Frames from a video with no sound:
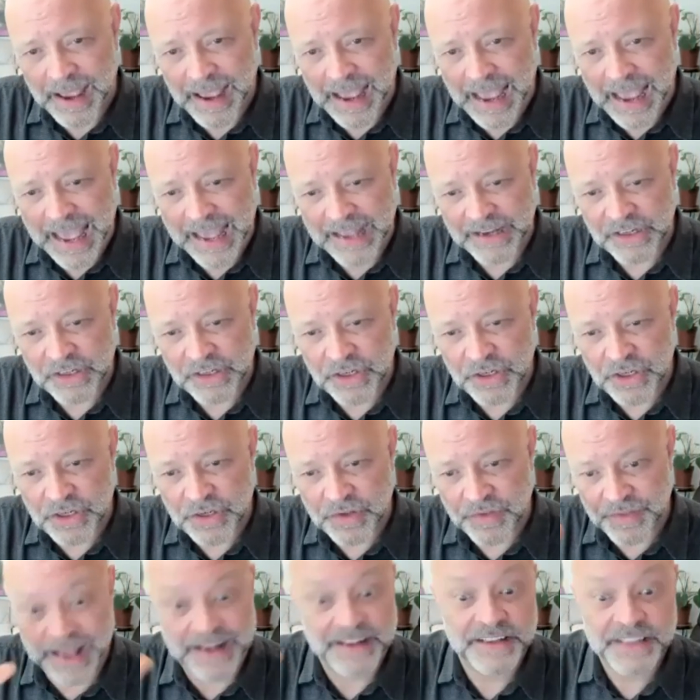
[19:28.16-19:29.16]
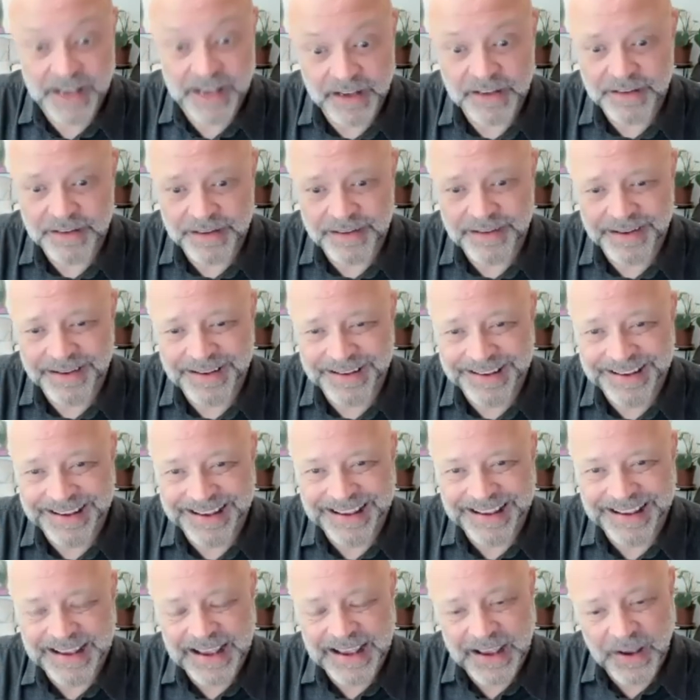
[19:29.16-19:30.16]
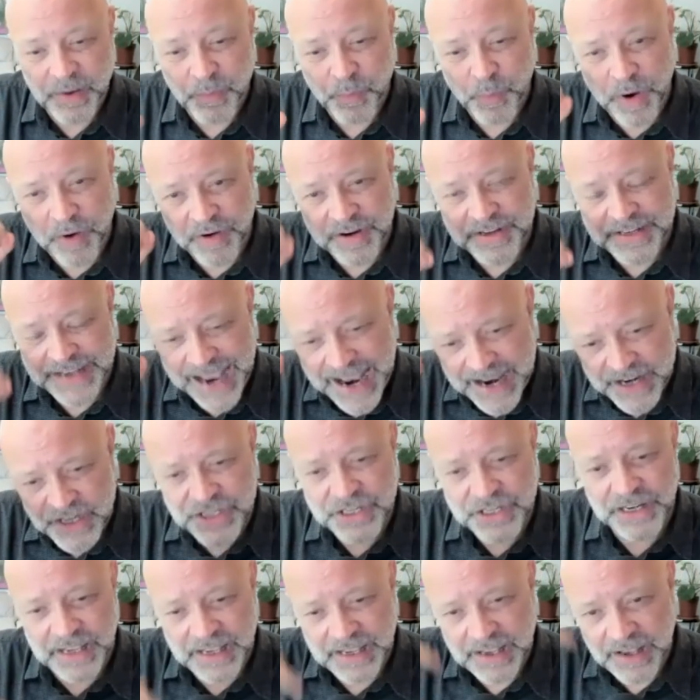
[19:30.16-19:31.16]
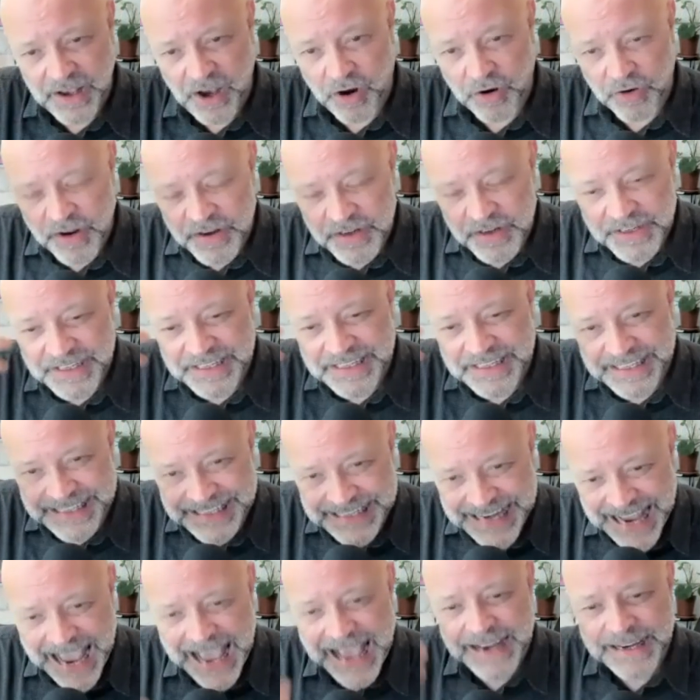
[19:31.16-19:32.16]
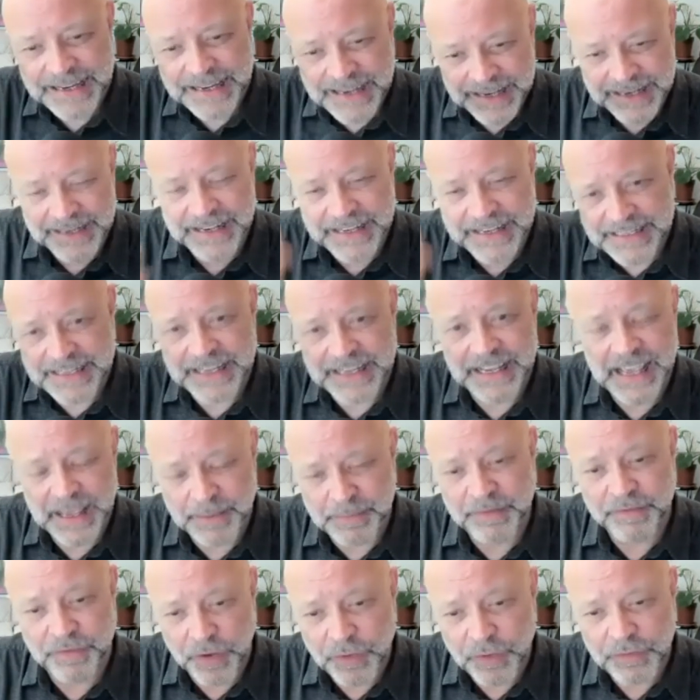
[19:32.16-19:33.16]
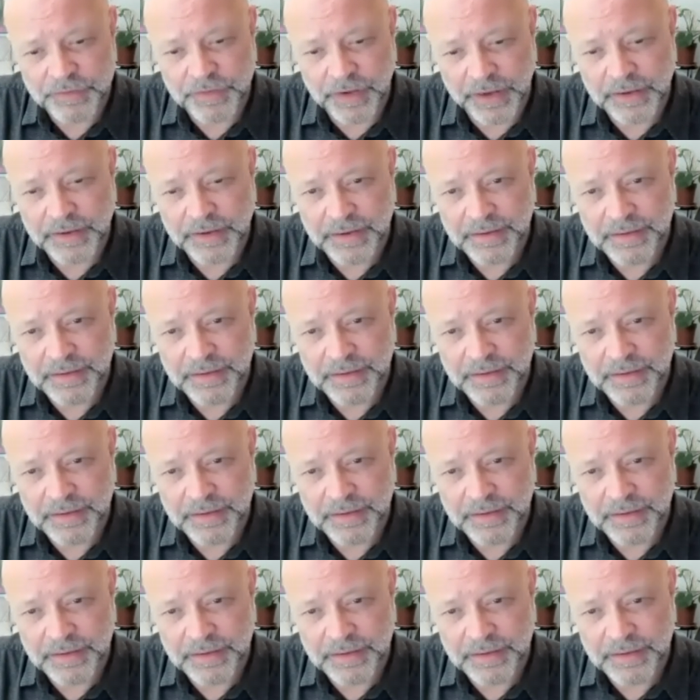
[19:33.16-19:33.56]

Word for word: and that's it whereas actually our understanding needs to keep evolving